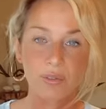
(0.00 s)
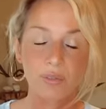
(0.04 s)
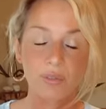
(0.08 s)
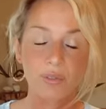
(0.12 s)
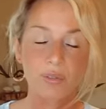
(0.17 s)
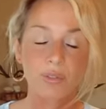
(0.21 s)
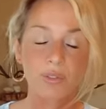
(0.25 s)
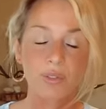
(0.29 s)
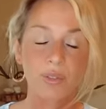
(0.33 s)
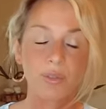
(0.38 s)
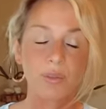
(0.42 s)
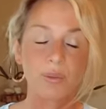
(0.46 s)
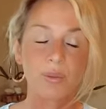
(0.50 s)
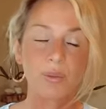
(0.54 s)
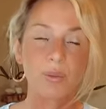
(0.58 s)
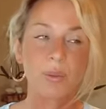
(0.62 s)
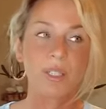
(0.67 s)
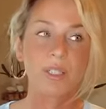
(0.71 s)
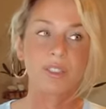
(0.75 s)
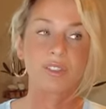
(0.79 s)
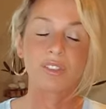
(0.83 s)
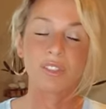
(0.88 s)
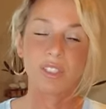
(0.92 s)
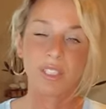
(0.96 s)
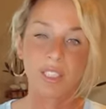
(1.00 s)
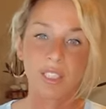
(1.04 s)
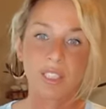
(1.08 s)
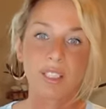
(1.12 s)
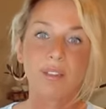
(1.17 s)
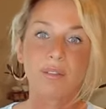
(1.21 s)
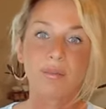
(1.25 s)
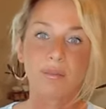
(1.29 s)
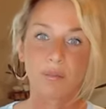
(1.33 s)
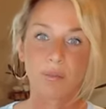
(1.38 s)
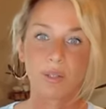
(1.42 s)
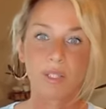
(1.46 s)
to
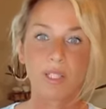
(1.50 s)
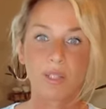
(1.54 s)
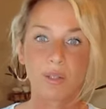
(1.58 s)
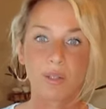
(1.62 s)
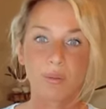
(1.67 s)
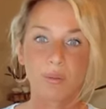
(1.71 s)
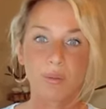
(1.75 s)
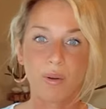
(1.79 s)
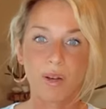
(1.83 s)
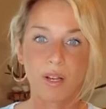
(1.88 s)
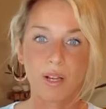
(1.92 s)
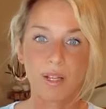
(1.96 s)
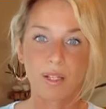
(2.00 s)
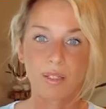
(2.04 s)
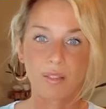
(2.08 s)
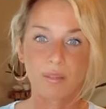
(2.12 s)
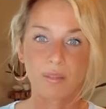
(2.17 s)
achieve what you want.